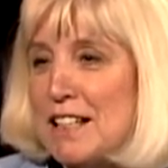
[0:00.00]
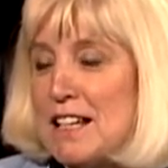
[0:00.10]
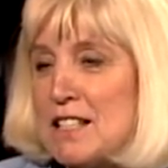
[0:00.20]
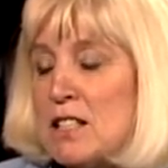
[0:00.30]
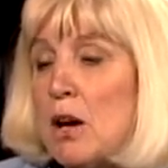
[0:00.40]

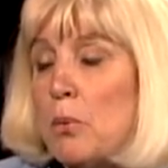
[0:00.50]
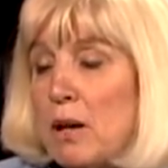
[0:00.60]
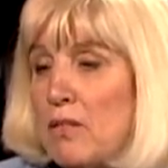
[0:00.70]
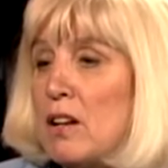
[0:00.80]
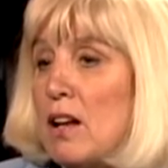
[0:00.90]
Yes. We
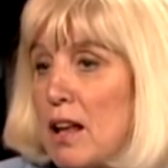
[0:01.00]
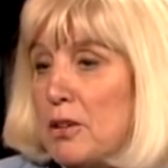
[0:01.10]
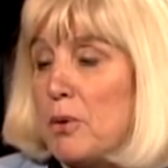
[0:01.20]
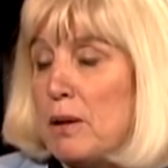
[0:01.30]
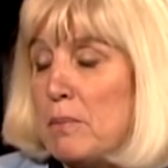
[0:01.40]
have a lot
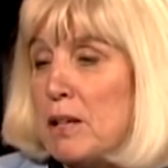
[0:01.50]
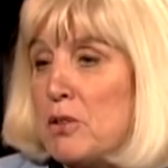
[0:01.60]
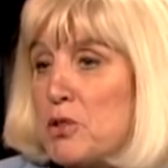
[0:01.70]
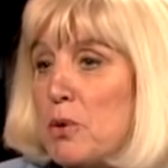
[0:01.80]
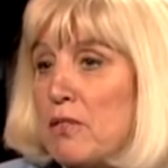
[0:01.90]
of
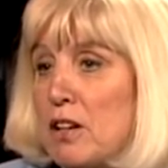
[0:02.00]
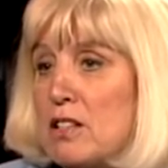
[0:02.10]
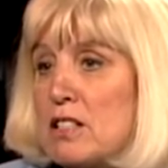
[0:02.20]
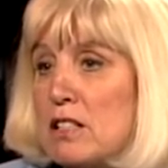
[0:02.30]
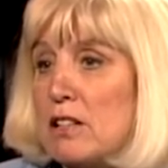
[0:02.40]
grandparents who have
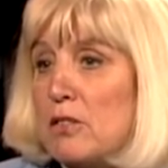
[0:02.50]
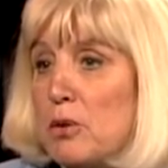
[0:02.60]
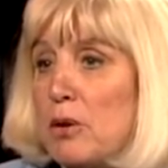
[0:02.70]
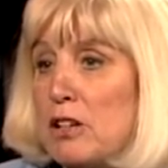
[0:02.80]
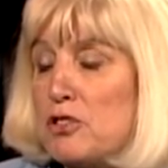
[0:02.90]
custody of their
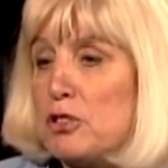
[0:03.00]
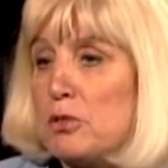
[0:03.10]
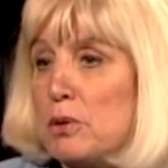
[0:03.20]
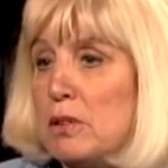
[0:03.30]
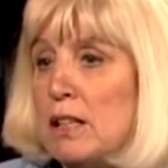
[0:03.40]

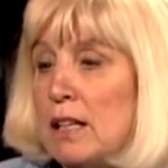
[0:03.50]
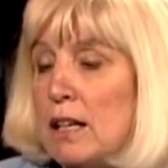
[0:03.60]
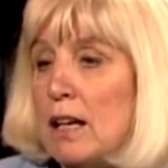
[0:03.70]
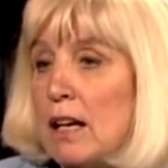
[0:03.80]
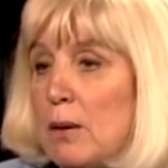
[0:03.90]
grandchildren.
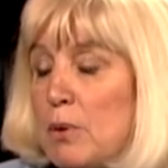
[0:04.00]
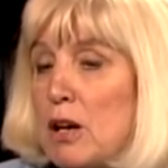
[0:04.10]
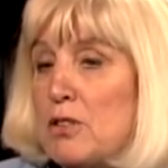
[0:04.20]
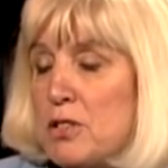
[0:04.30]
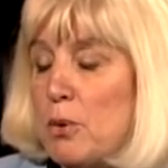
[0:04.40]
And we
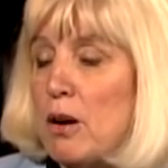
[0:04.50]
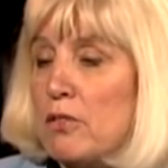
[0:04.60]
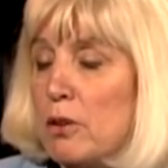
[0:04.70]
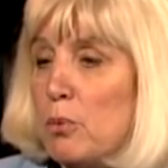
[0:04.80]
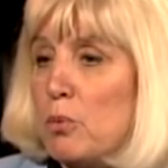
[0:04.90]
also
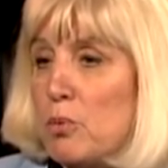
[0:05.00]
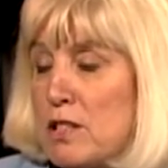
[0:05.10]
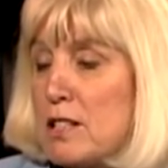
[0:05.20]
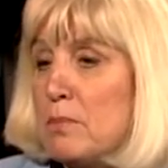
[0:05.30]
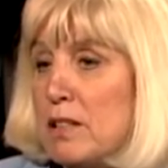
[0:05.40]
offer a
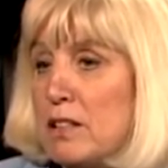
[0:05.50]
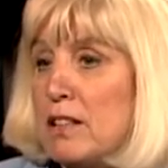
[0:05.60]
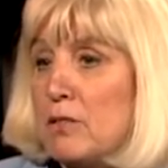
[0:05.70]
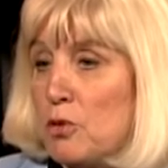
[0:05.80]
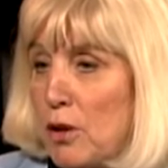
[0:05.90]
once-a-month
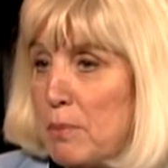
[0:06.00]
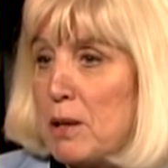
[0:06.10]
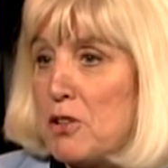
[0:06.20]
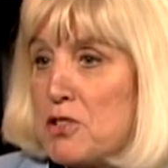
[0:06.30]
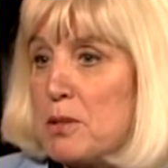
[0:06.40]

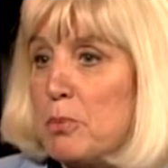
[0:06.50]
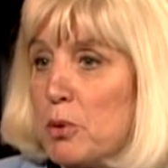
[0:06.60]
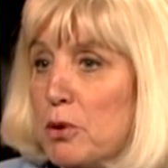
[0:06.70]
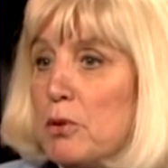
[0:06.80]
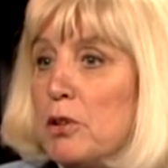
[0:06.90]
grandparent
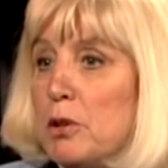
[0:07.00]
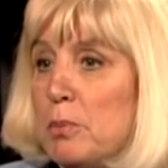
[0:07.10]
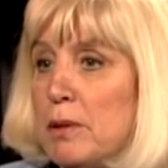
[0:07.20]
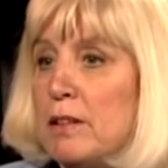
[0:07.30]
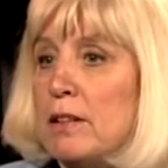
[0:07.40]
support
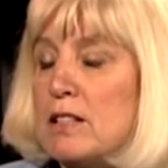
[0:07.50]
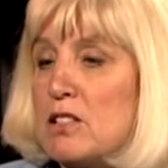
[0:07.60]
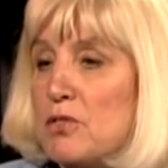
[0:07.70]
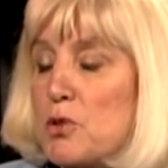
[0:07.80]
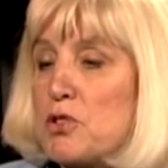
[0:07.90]
group. That's
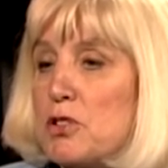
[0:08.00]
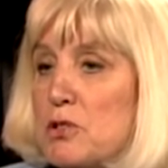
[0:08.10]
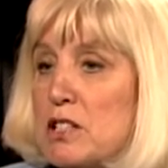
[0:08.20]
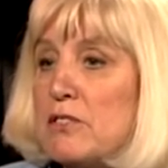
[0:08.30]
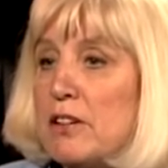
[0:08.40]
the first
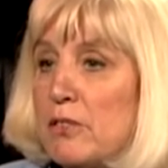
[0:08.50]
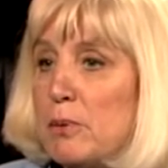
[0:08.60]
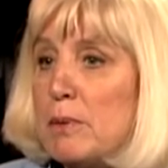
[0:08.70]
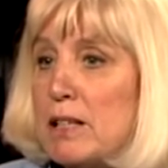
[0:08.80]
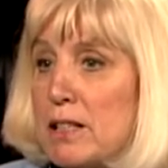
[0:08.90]
Tuesday of every
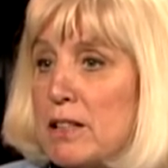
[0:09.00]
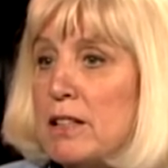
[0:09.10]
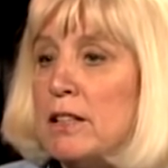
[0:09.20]
month.